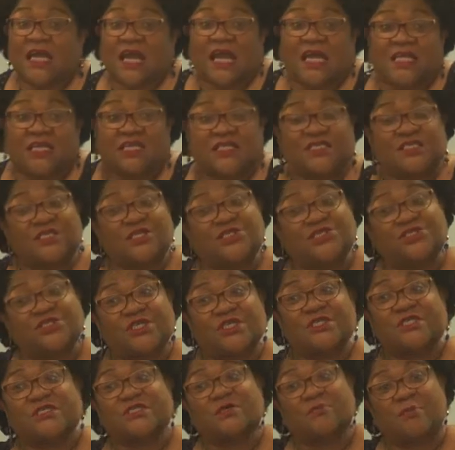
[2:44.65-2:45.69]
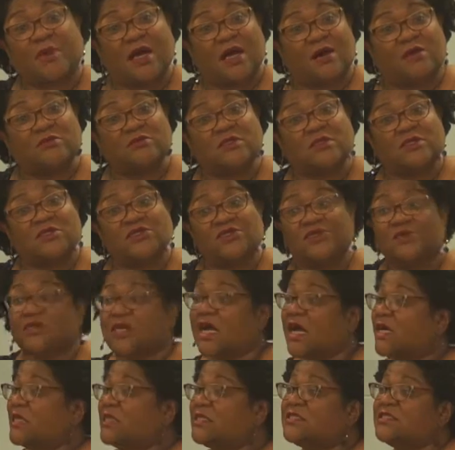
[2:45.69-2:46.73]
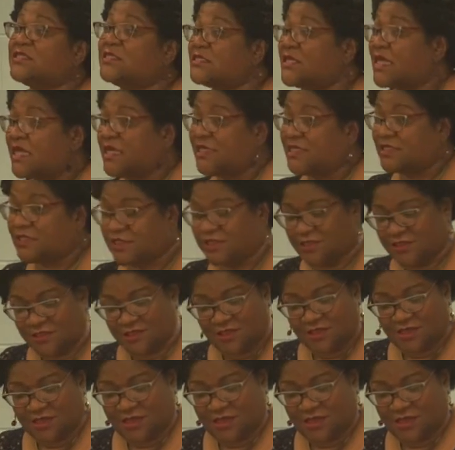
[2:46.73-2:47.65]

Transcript: And is it just about the United States?